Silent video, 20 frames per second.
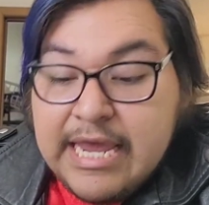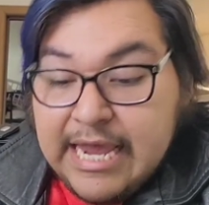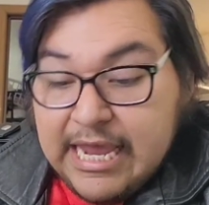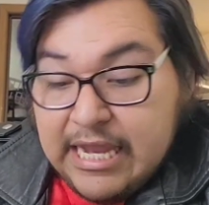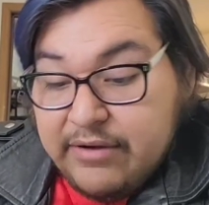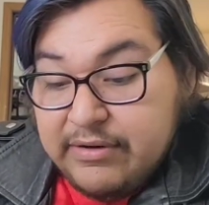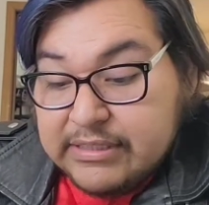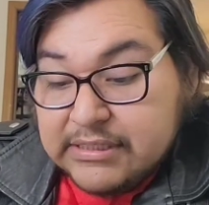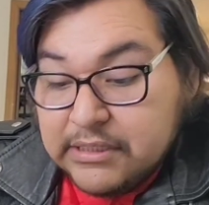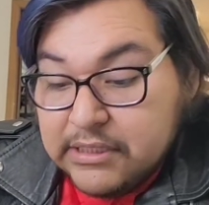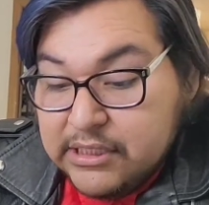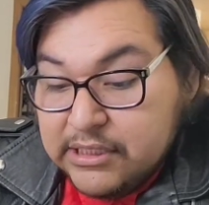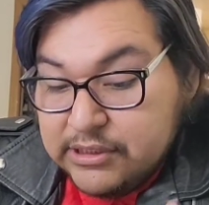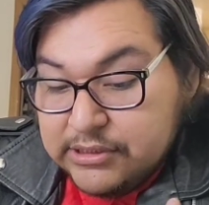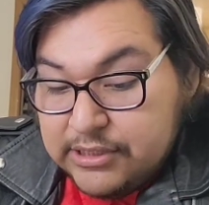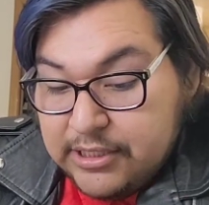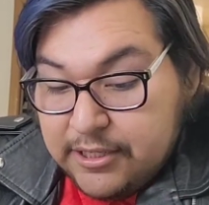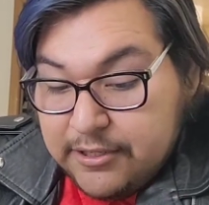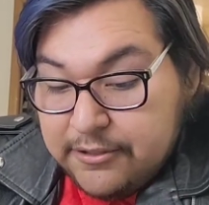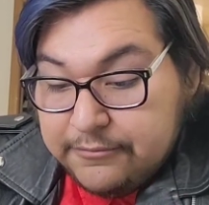Anyways,
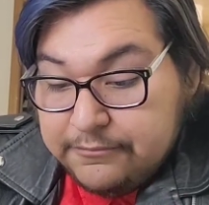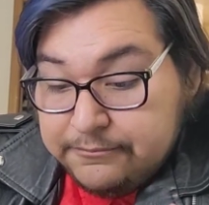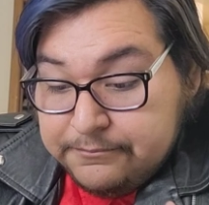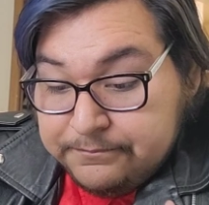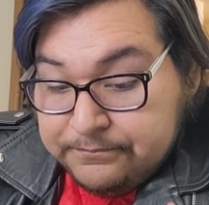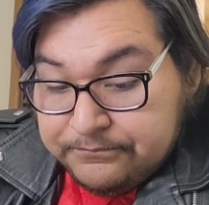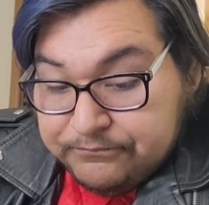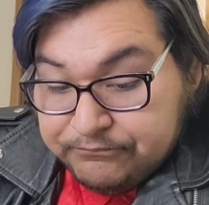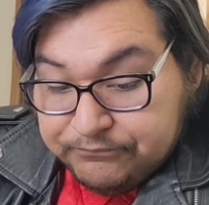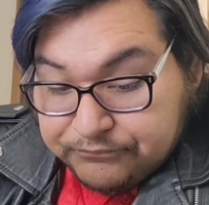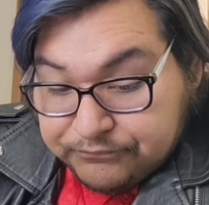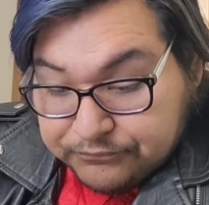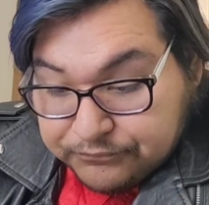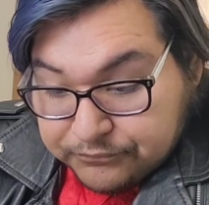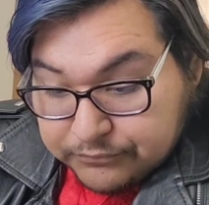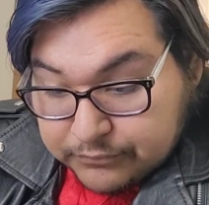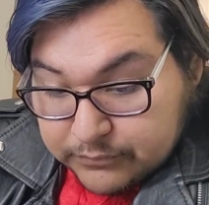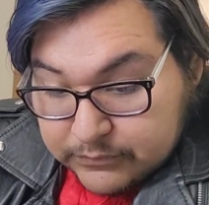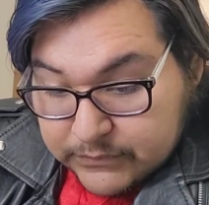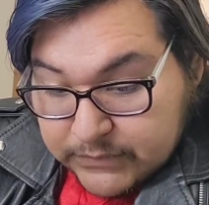so
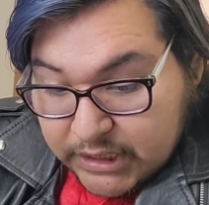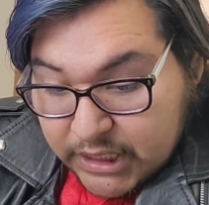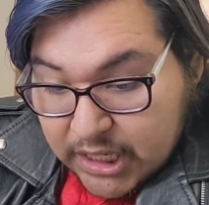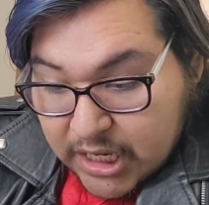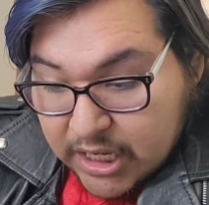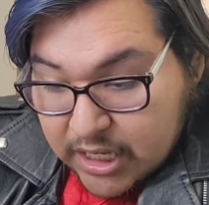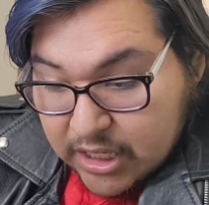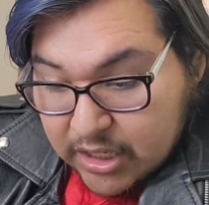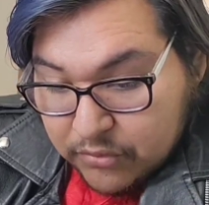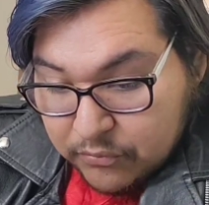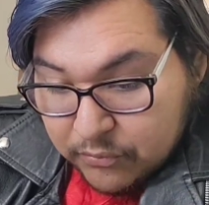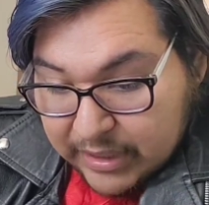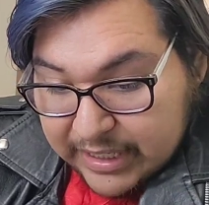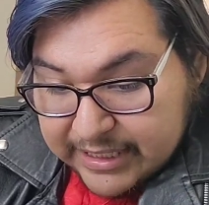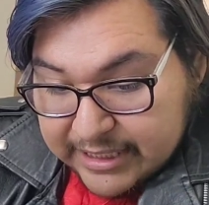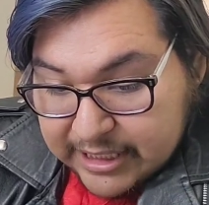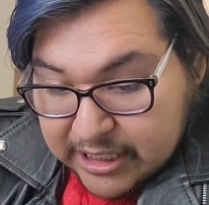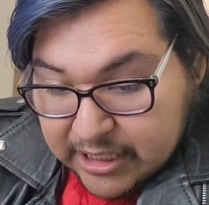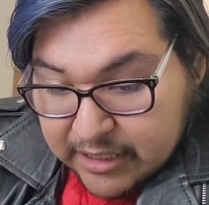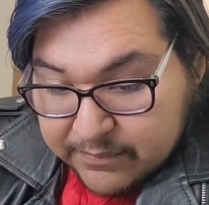we
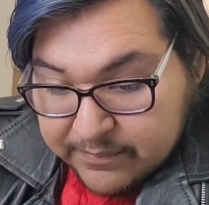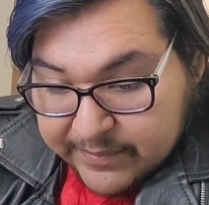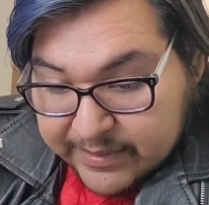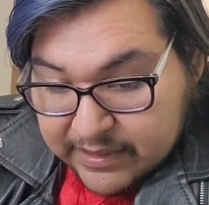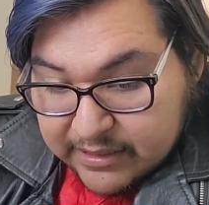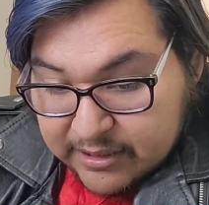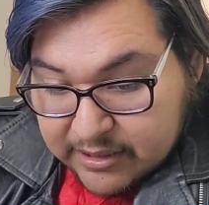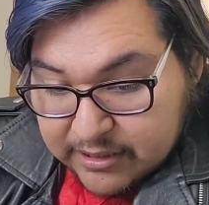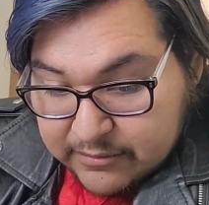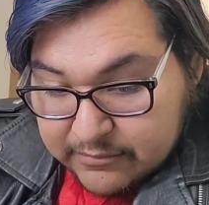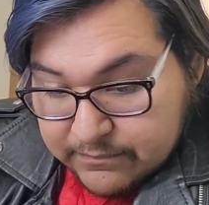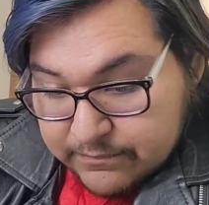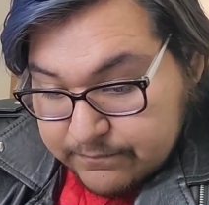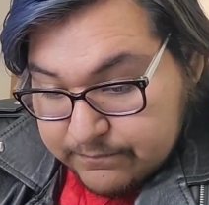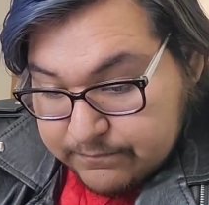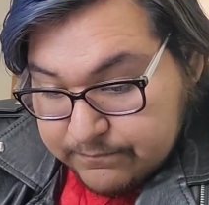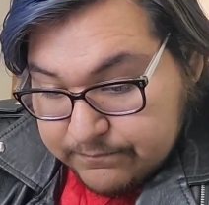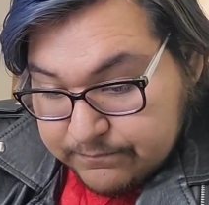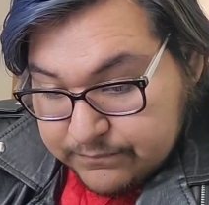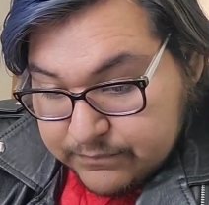ended up
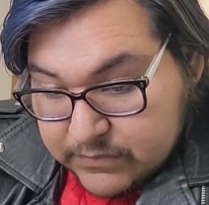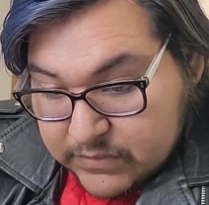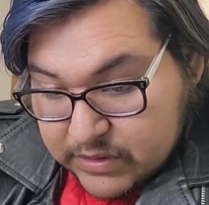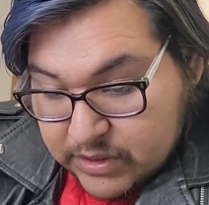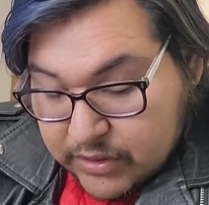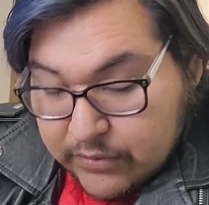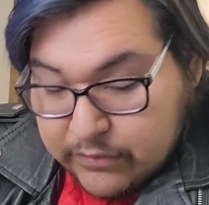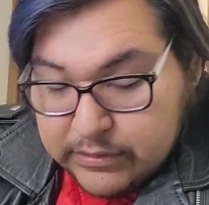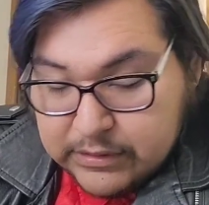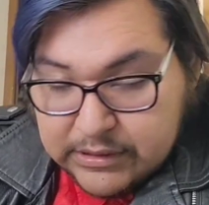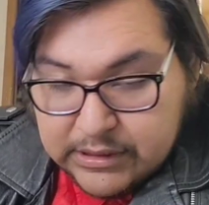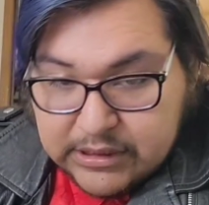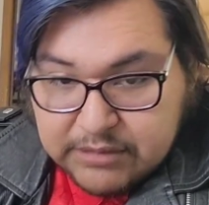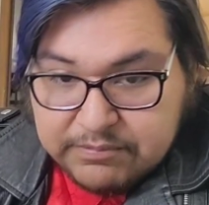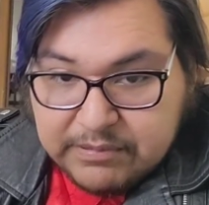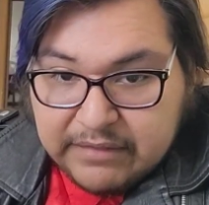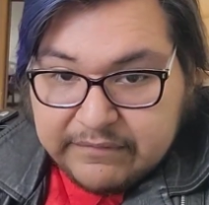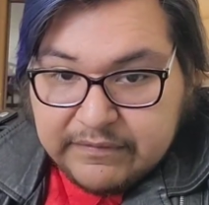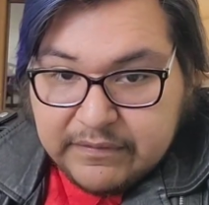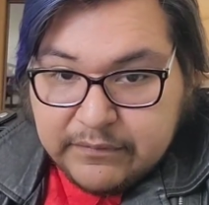going to
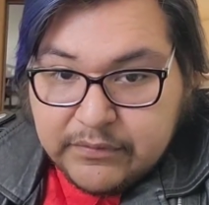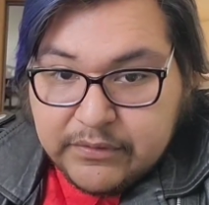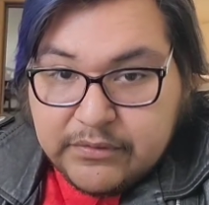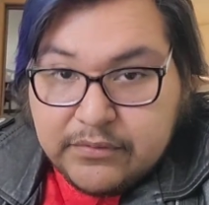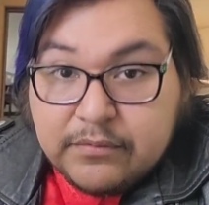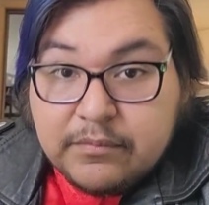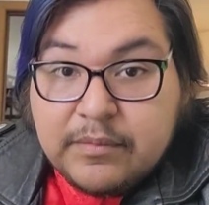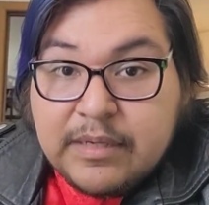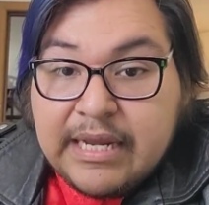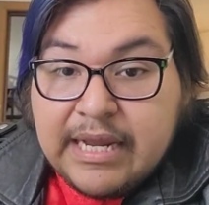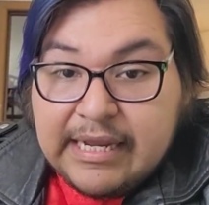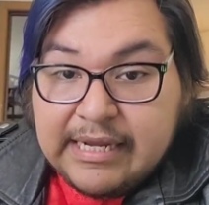this private room,